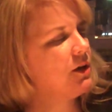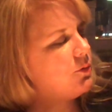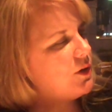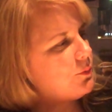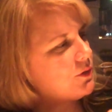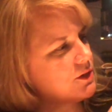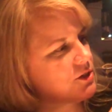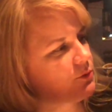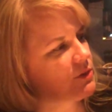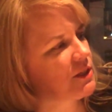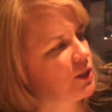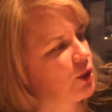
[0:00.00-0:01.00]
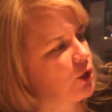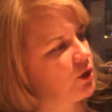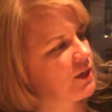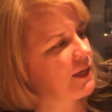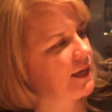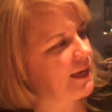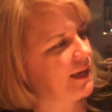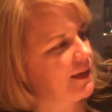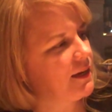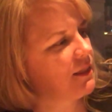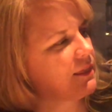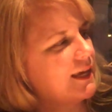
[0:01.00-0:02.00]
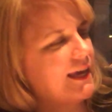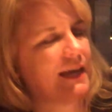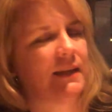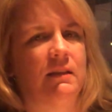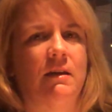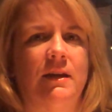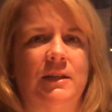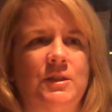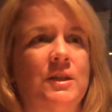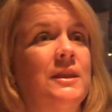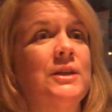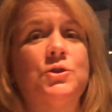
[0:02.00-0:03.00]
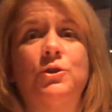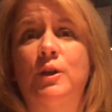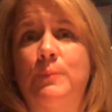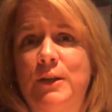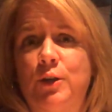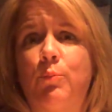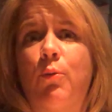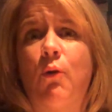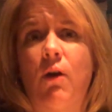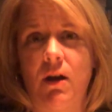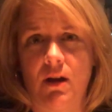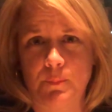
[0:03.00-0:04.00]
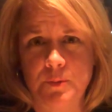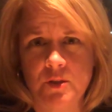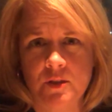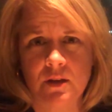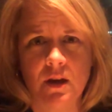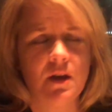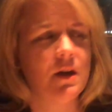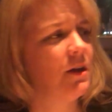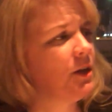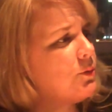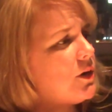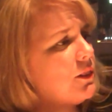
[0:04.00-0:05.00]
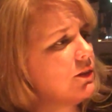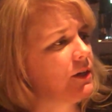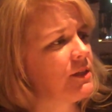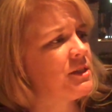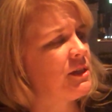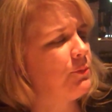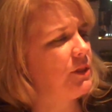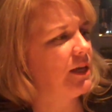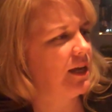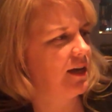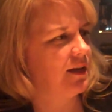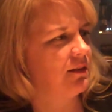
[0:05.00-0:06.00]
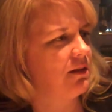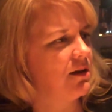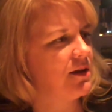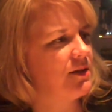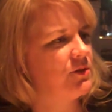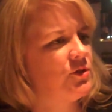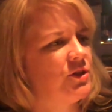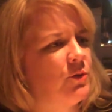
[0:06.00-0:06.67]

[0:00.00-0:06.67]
What you want to do is look at the headlines. These are going to be your props. You want to look at some of the headlines.